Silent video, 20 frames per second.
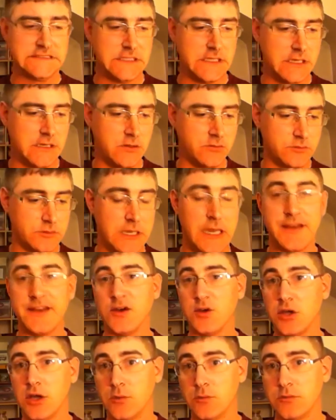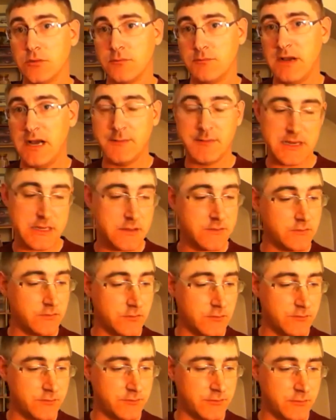uh, I don't know, might be
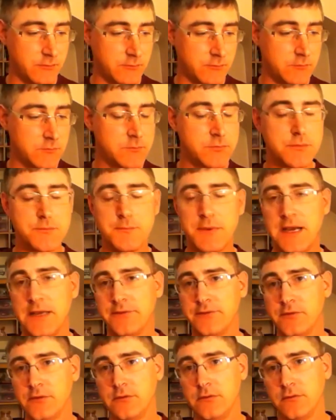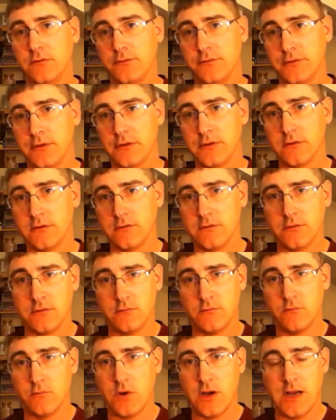some pastels and
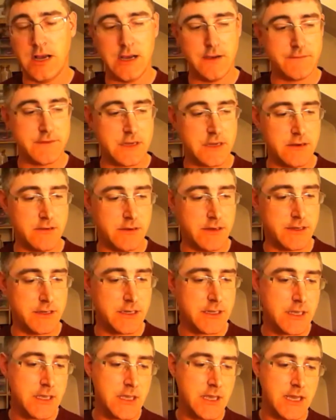what have you, and